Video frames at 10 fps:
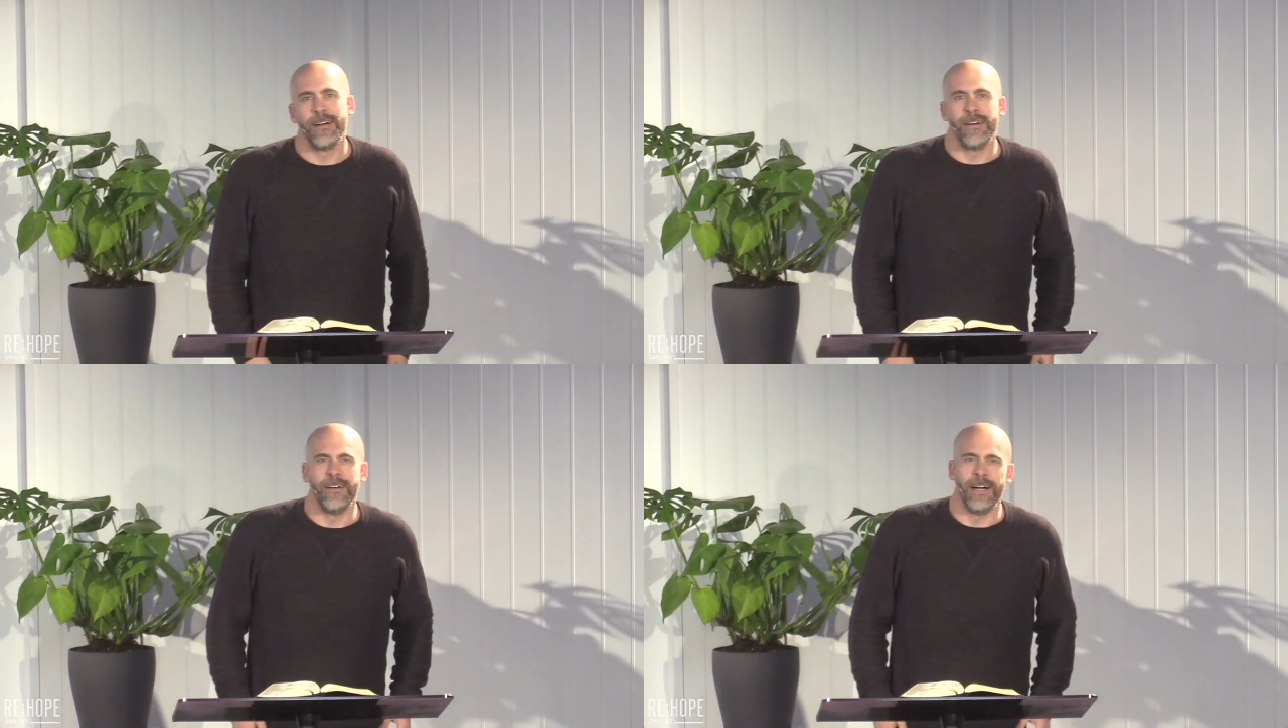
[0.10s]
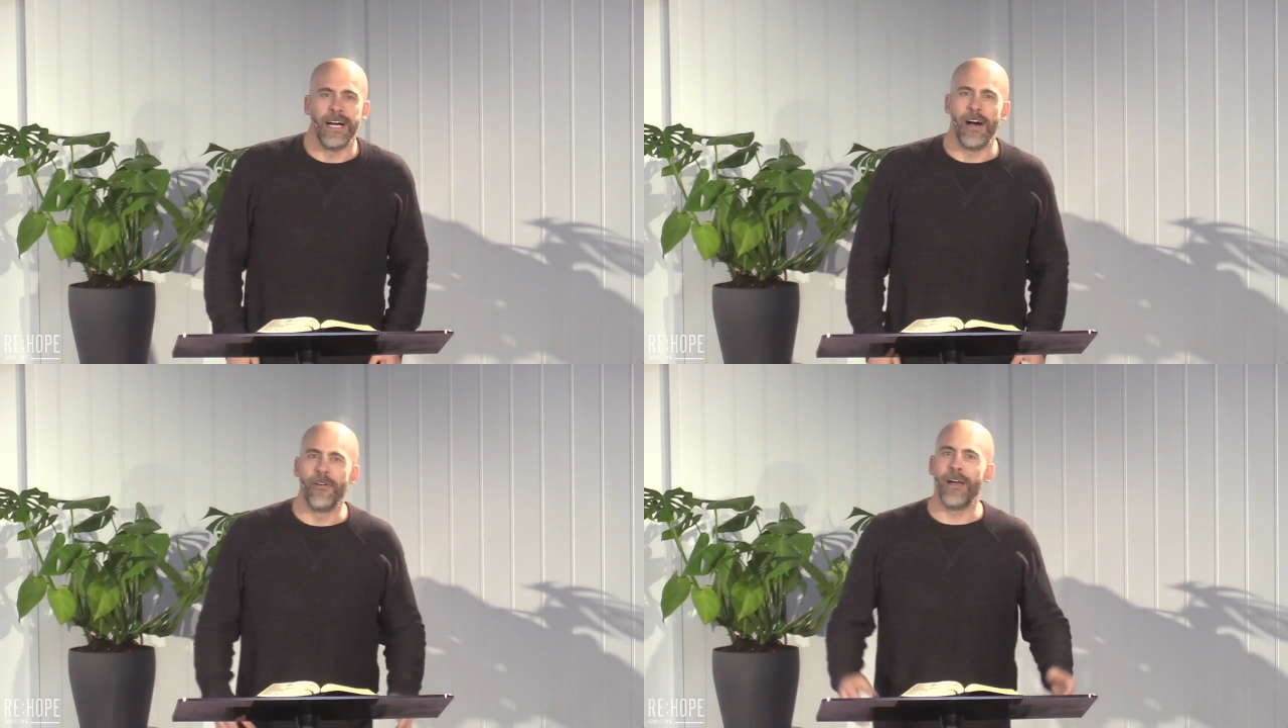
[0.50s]

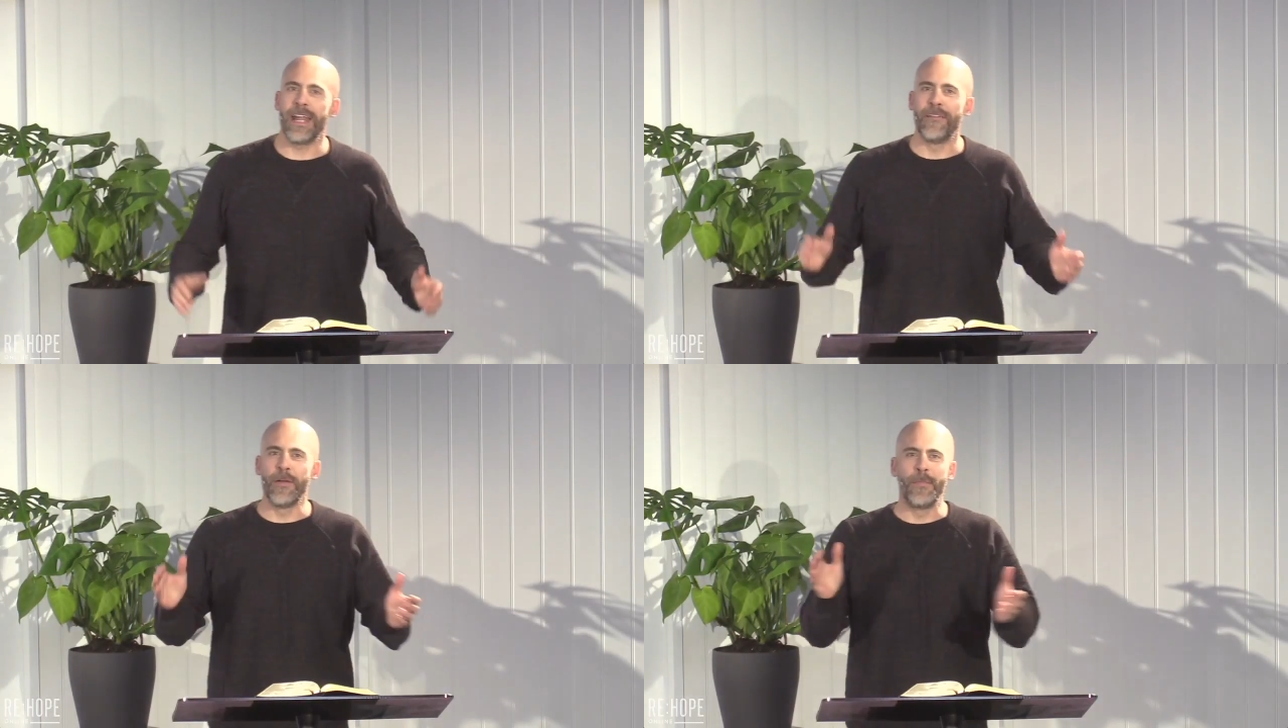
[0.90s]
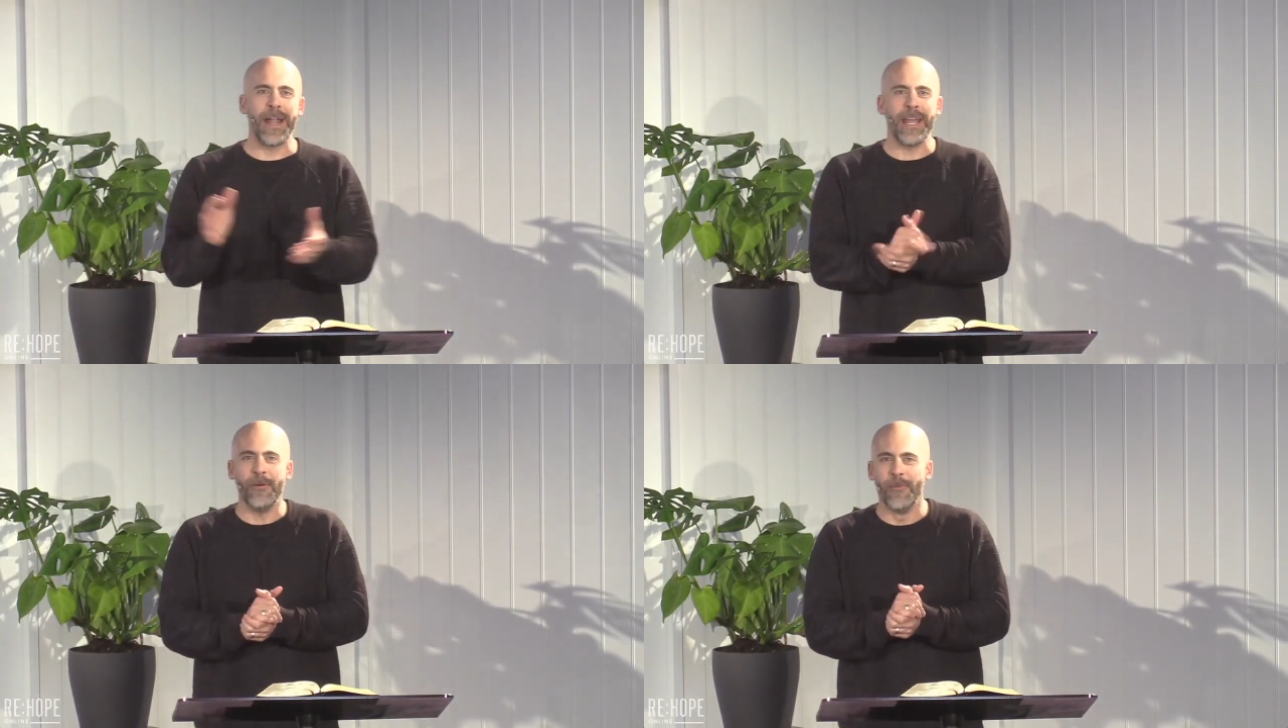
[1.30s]
All right,
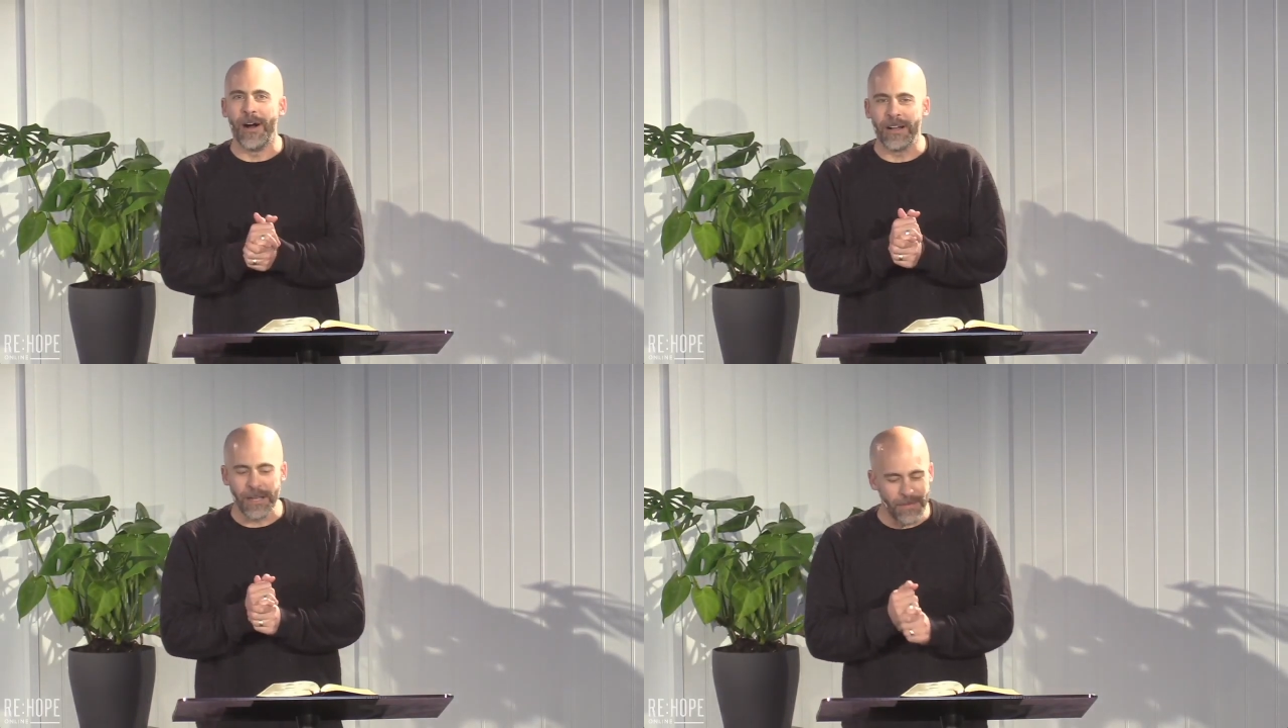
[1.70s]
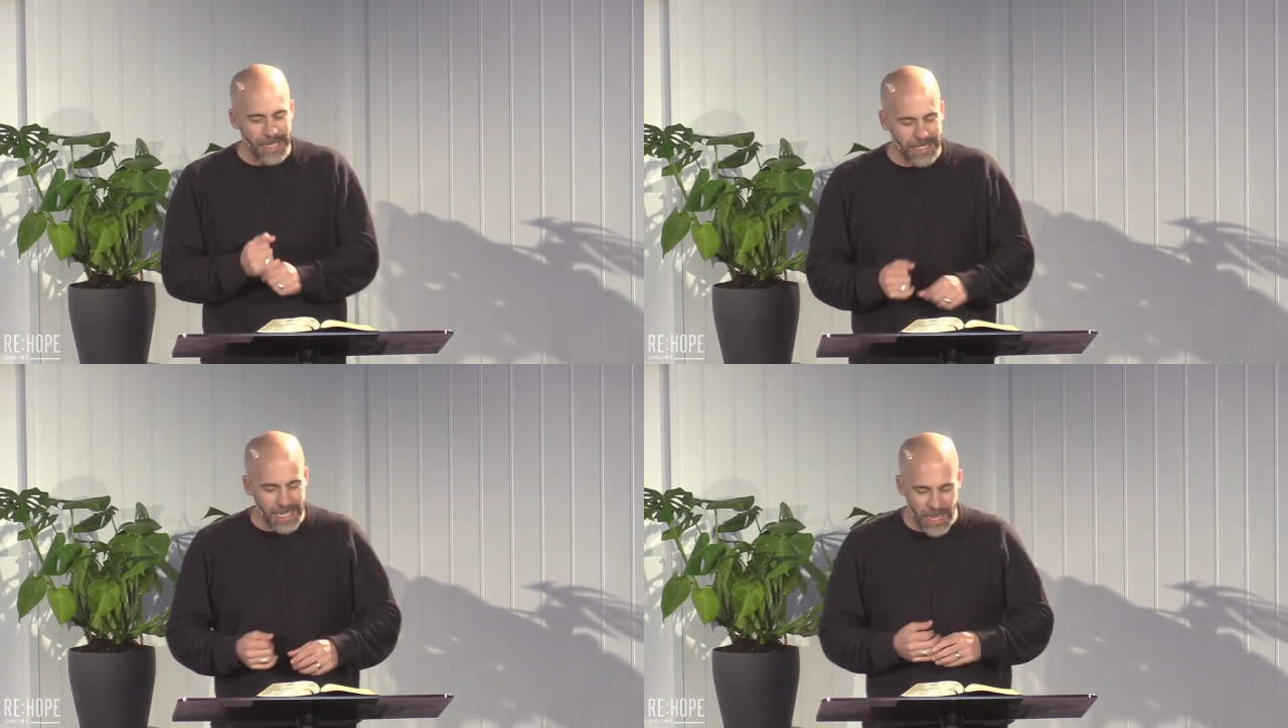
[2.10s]
everybody, welcome.
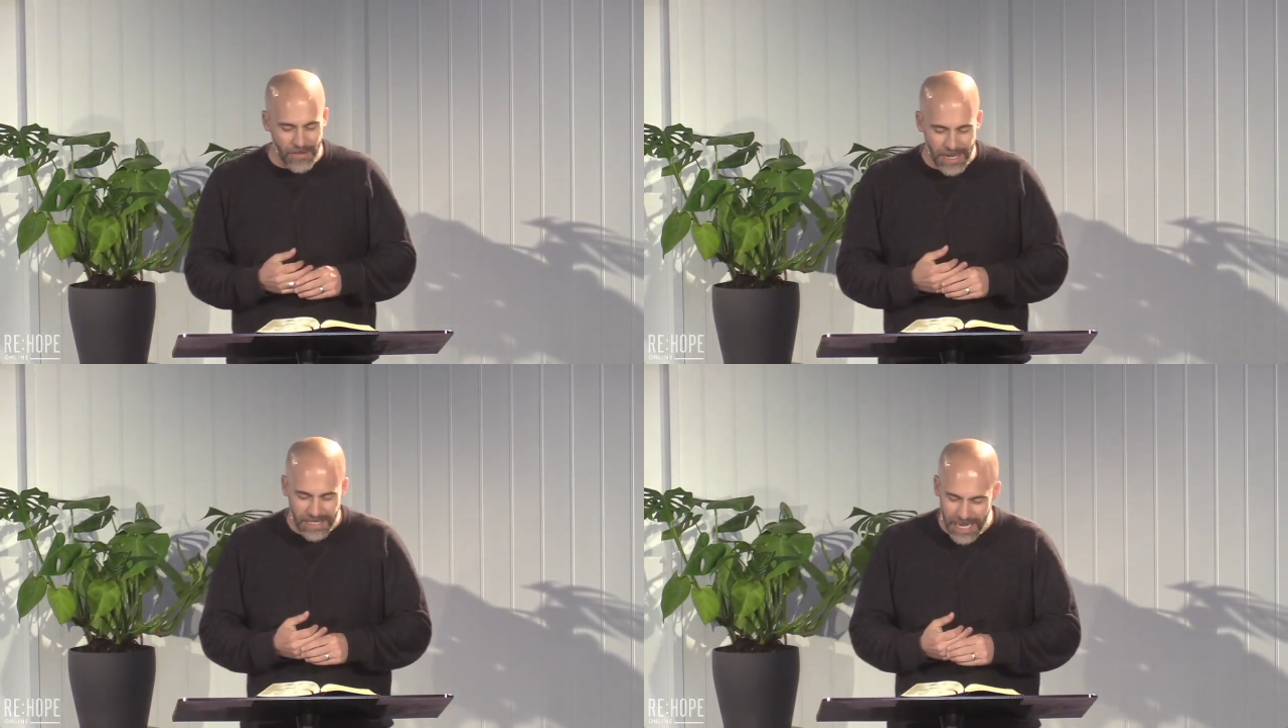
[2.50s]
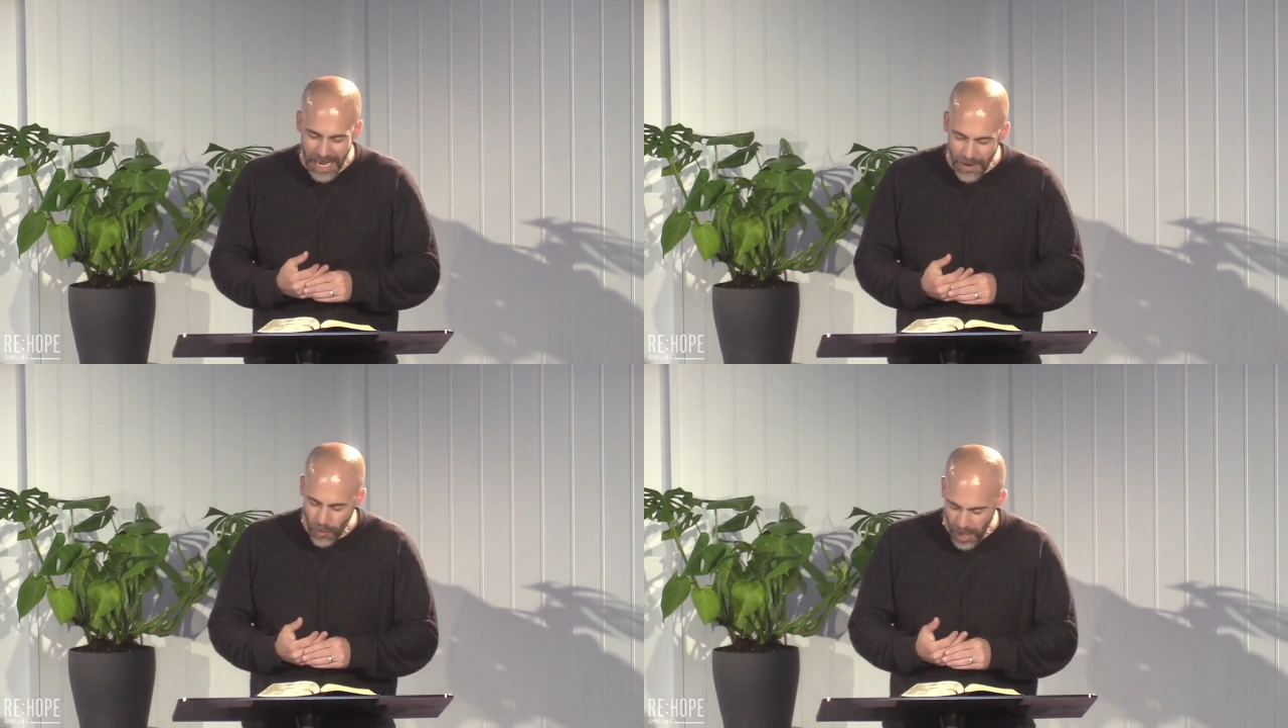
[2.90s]
It's evening time.